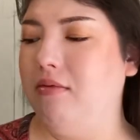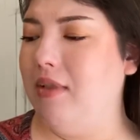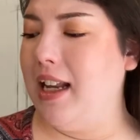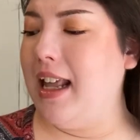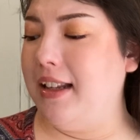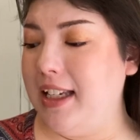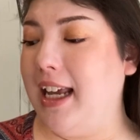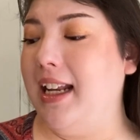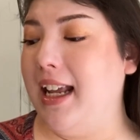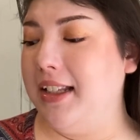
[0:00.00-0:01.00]
And that,
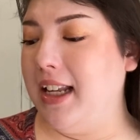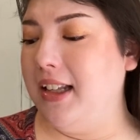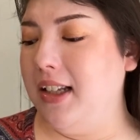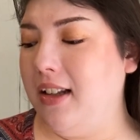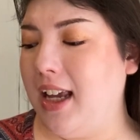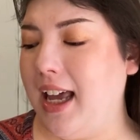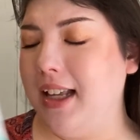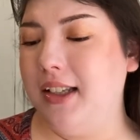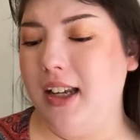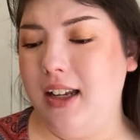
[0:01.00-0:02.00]
yeah, it has salicylic
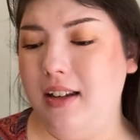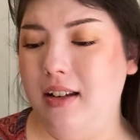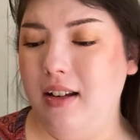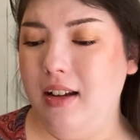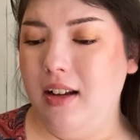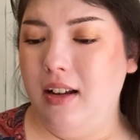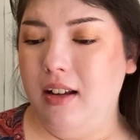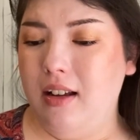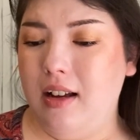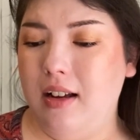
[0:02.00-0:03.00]
acid,
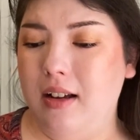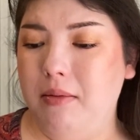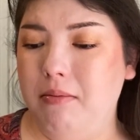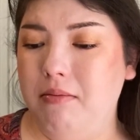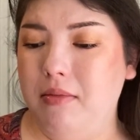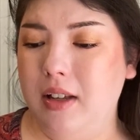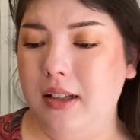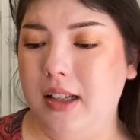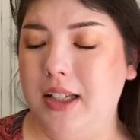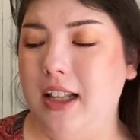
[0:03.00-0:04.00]

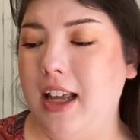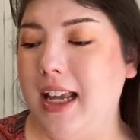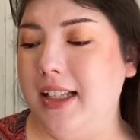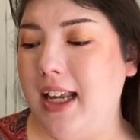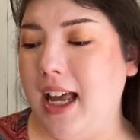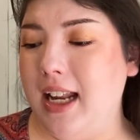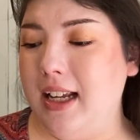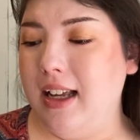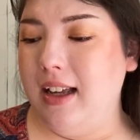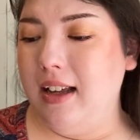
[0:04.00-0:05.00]
centella
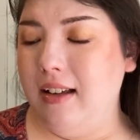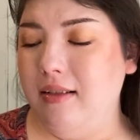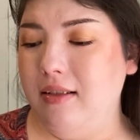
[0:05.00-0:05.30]
asiatica,